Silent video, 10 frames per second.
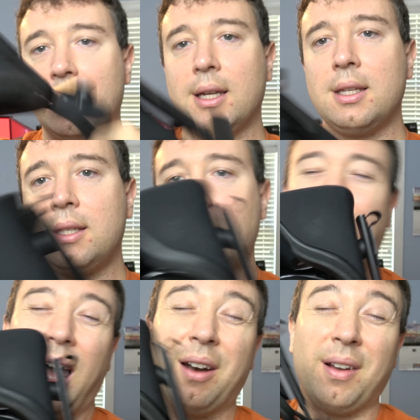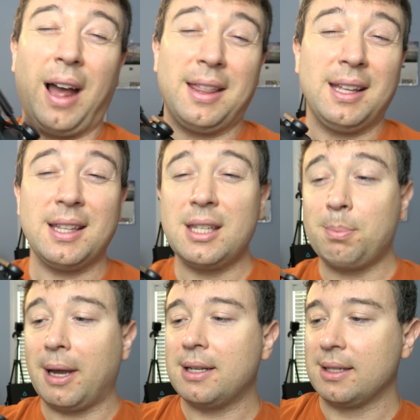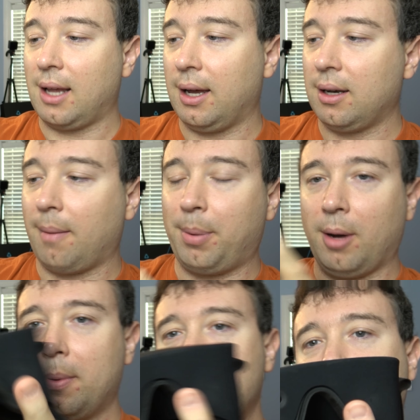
is, I don't know, I think this is by design on purpose,